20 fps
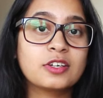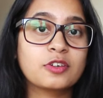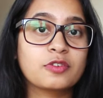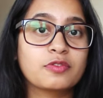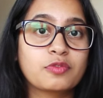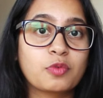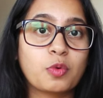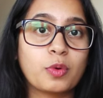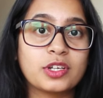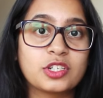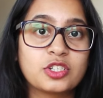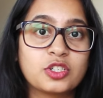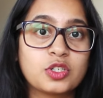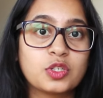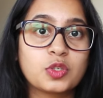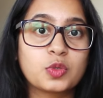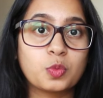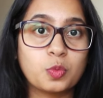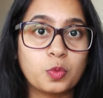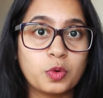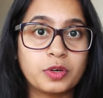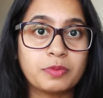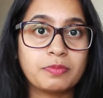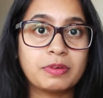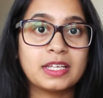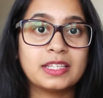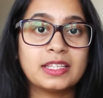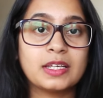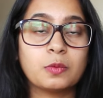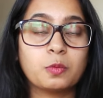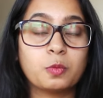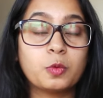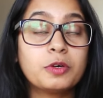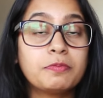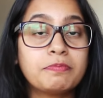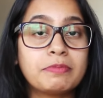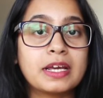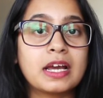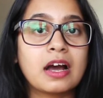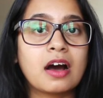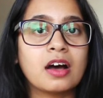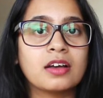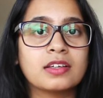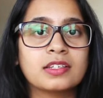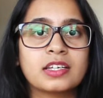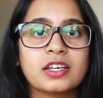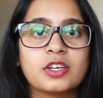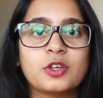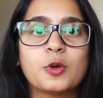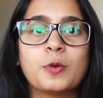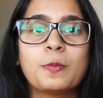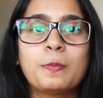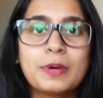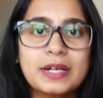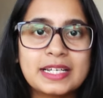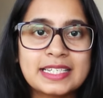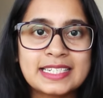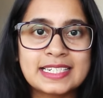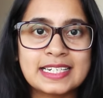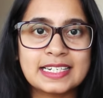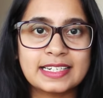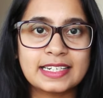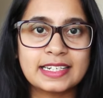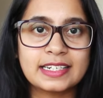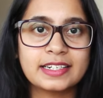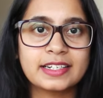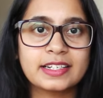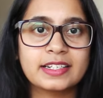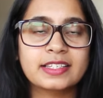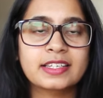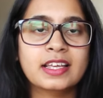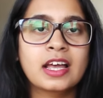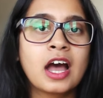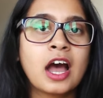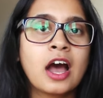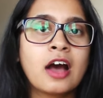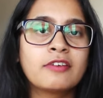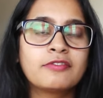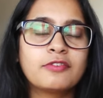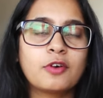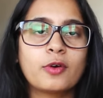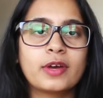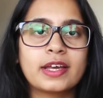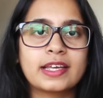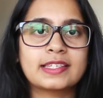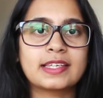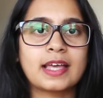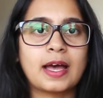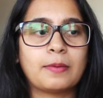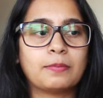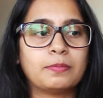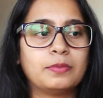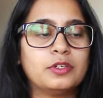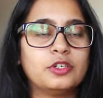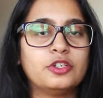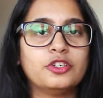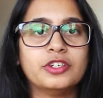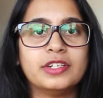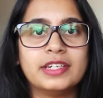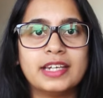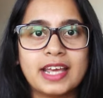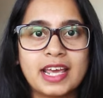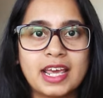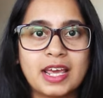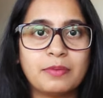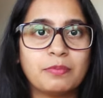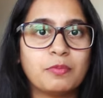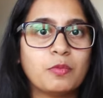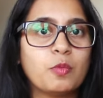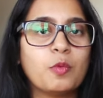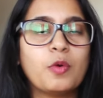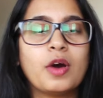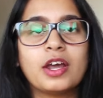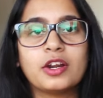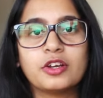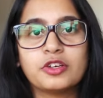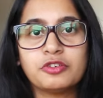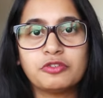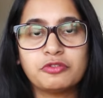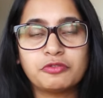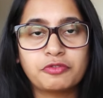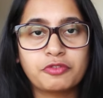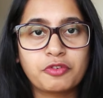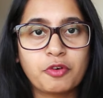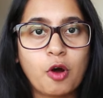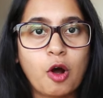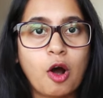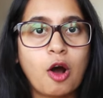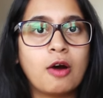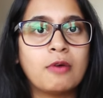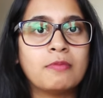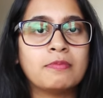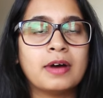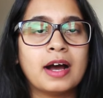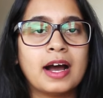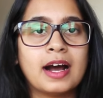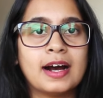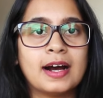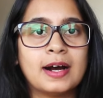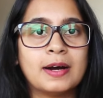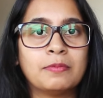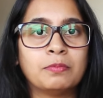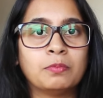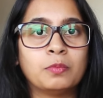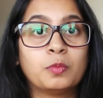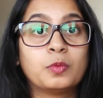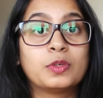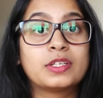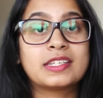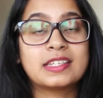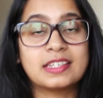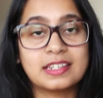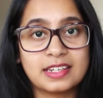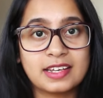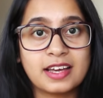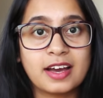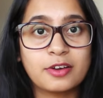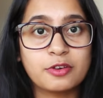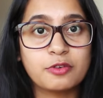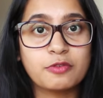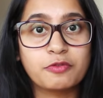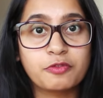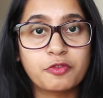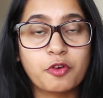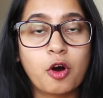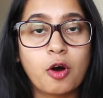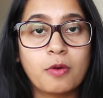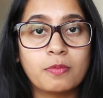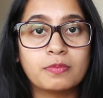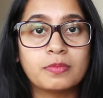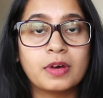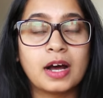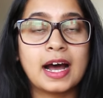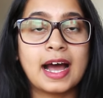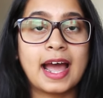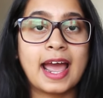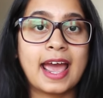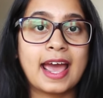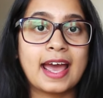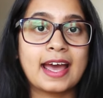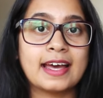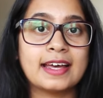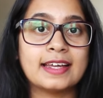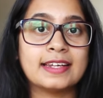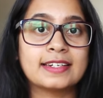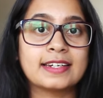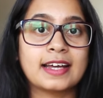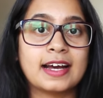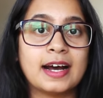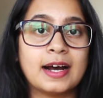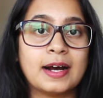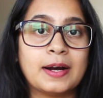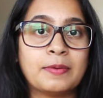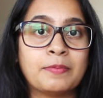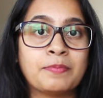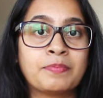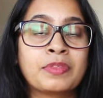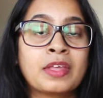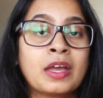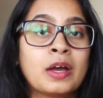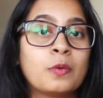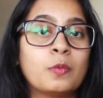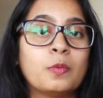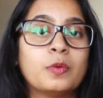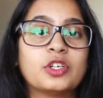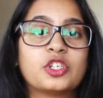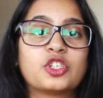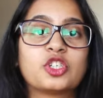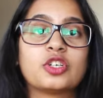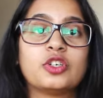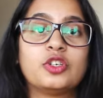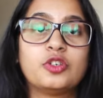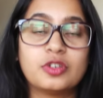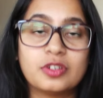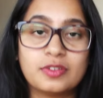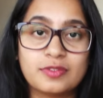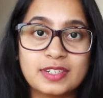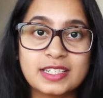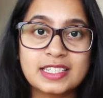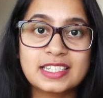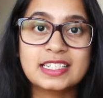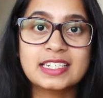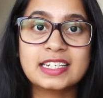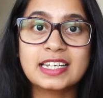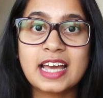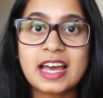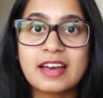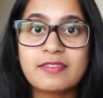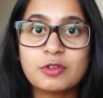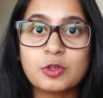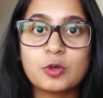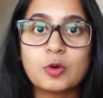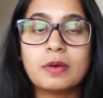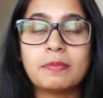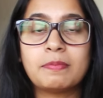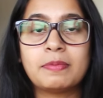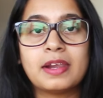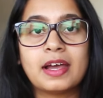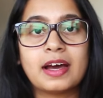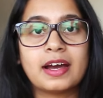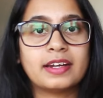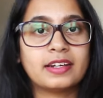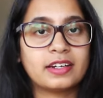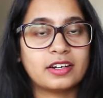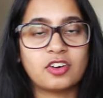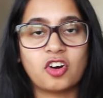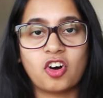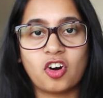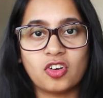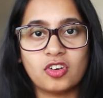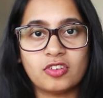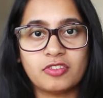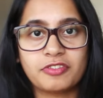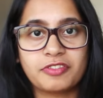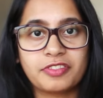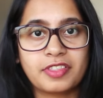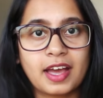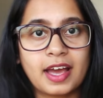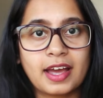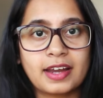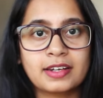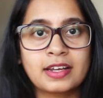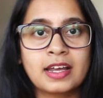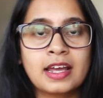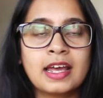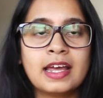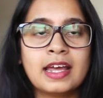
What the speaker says: set of questions would be, they would be asking your personal details. For example, your name, where are you from, which city are you from, and which university have you applied and all of that.